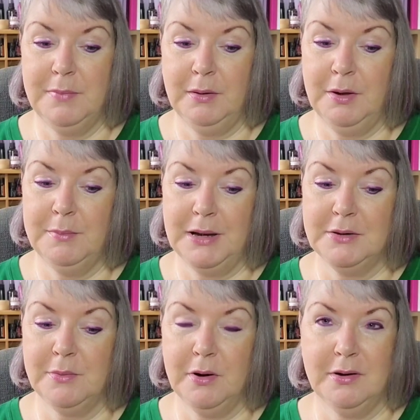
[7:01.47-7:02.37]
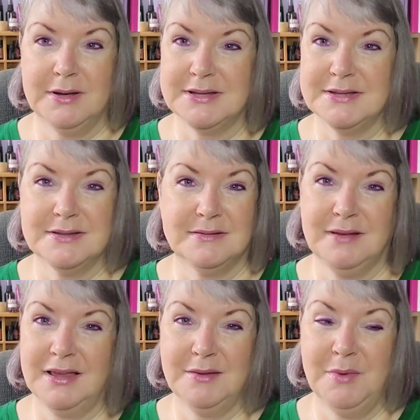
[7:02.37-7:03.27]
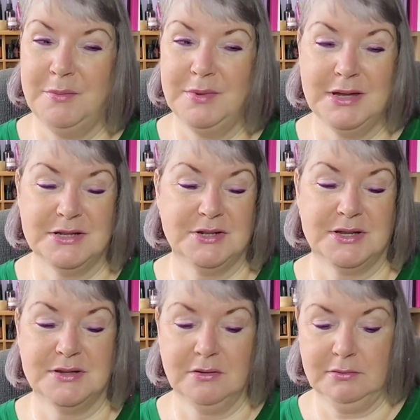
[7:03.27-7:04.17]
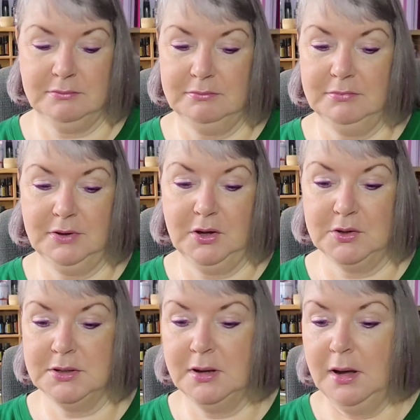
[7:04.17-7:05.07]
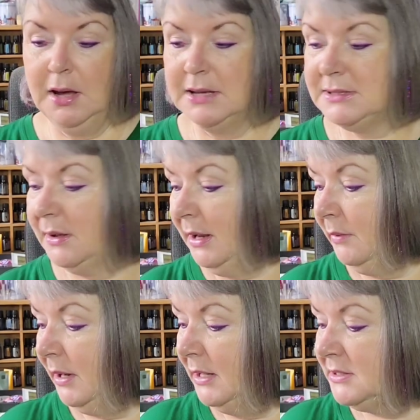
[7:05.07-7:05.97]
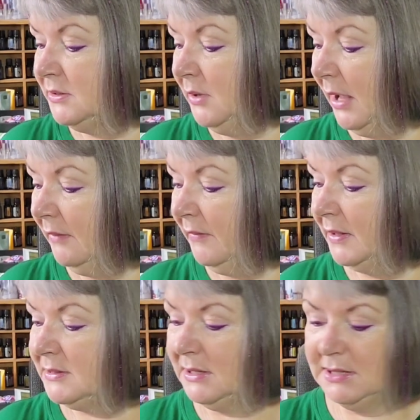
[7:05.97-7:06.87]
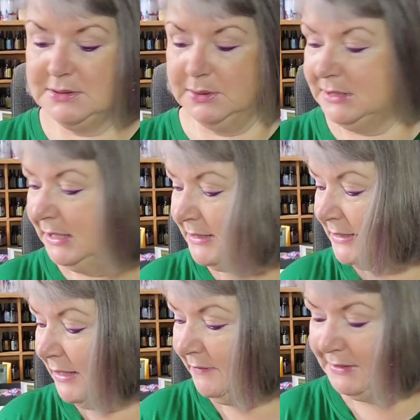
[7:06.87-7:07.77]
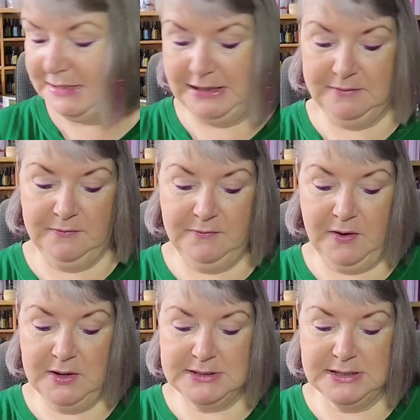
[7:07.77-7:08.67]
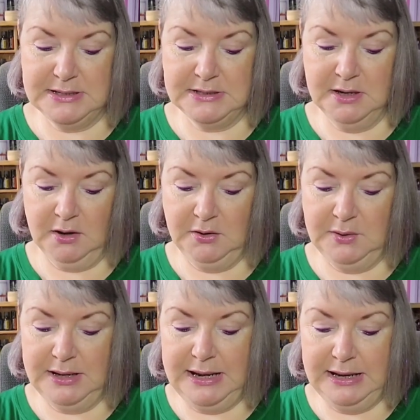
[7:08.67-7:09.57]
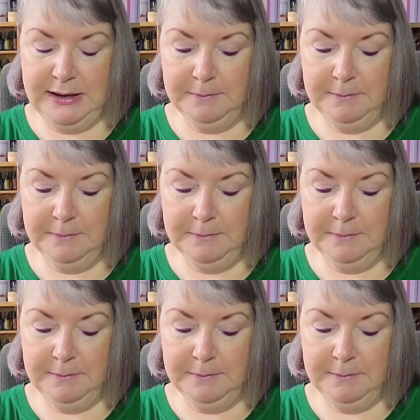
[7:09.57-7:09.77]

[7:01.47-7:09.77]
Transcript: I'm going back tomorrow because at the moment it's just not good. So anyway, let's do advent. So let's do day 17 first. This is Yarn Unique.